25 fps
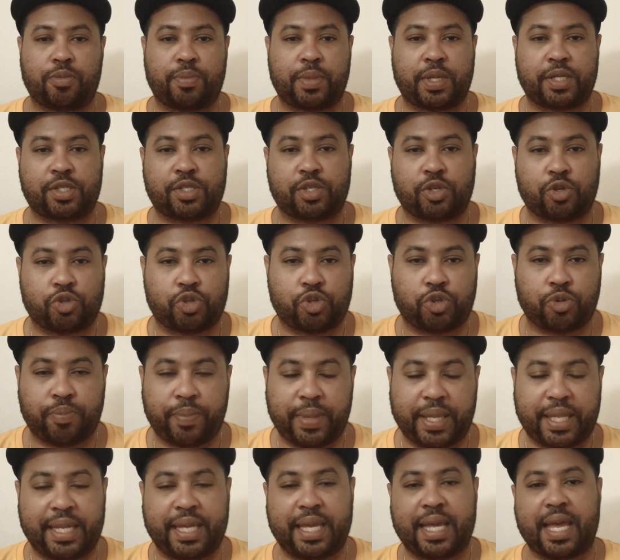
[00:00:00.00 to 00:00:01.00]
my social
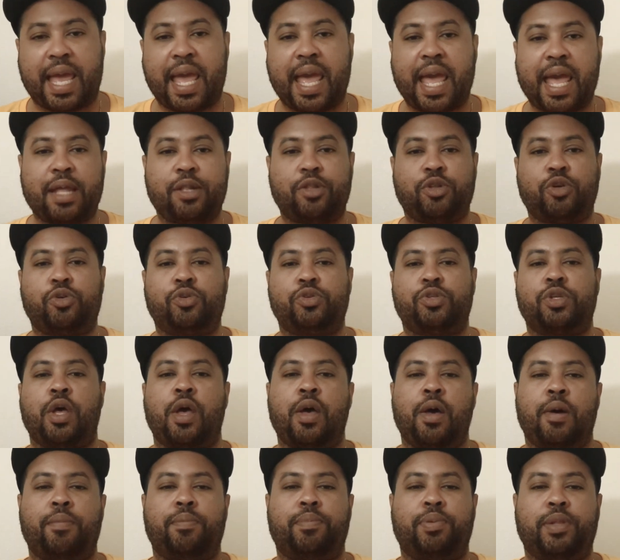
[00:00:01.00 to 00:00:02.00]
media handles.
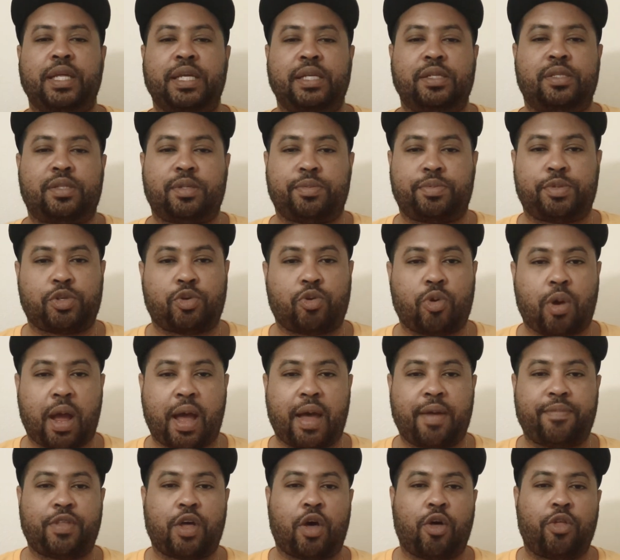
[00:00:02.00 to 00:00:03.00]
Please
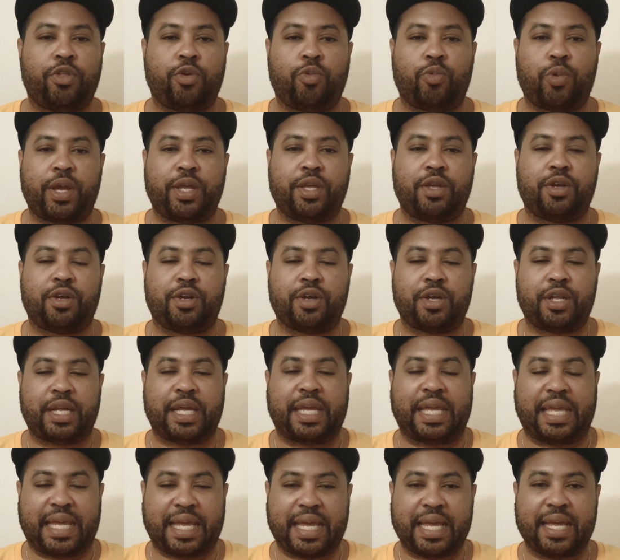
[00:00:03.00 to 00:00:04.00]
subscribe. The only way you're going
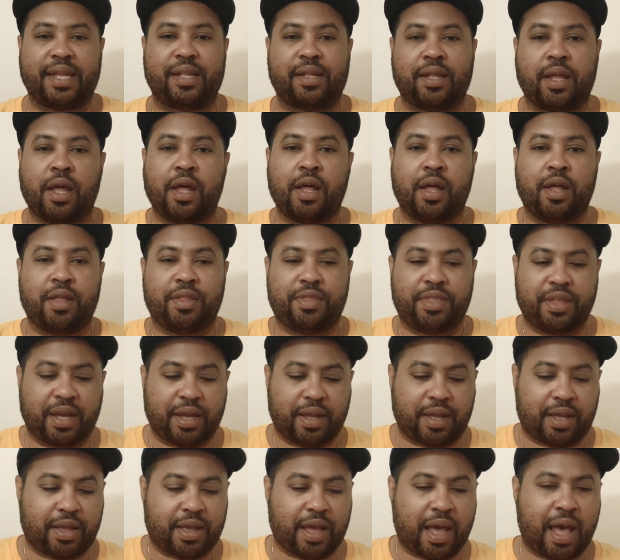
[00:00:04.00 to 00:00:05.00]
to get
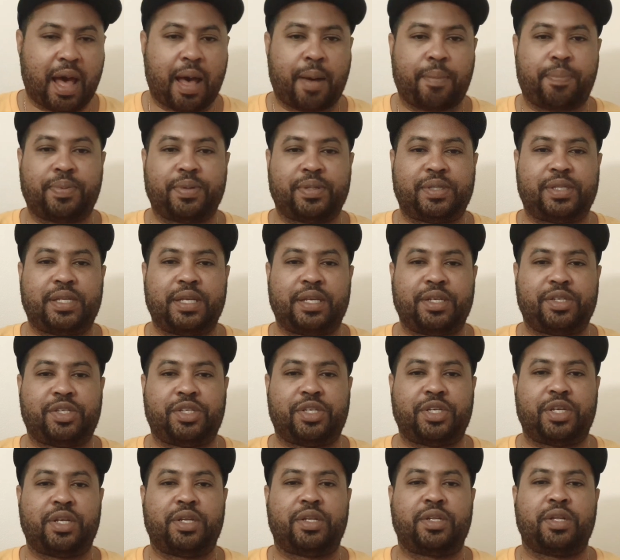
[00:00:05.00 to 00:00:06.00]
the
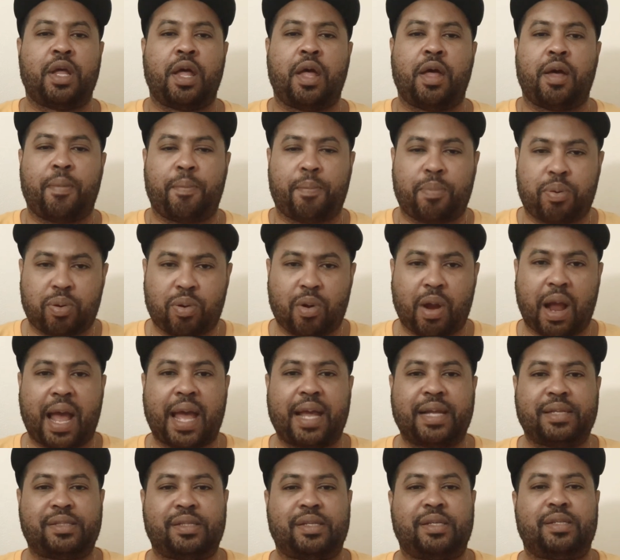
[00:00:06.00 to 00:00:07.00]
competition
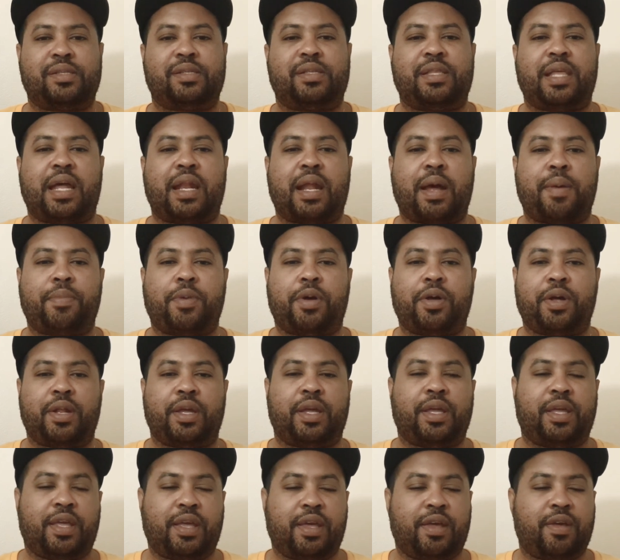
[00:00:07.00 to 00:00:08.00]
prizes that I'm
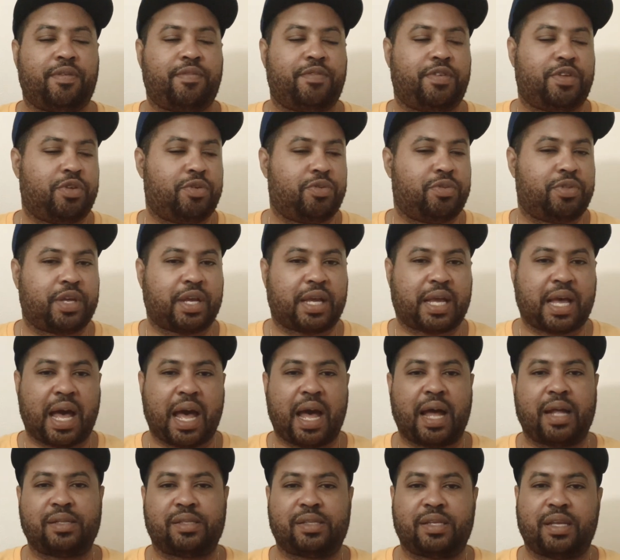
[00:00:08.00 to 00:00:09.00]
going to give you, the
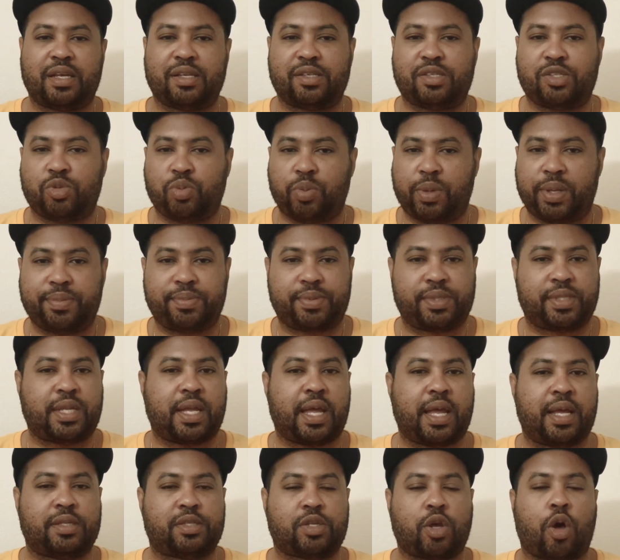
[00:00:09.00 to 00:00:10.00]
contest,
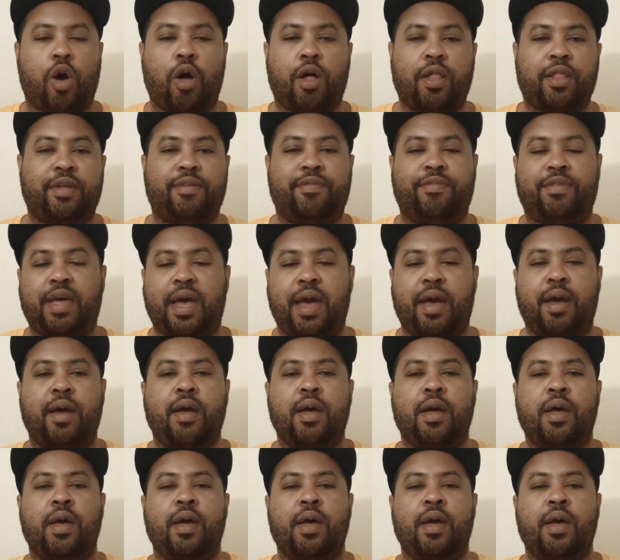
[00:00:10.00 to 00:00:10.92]
sweepstakes, all of that,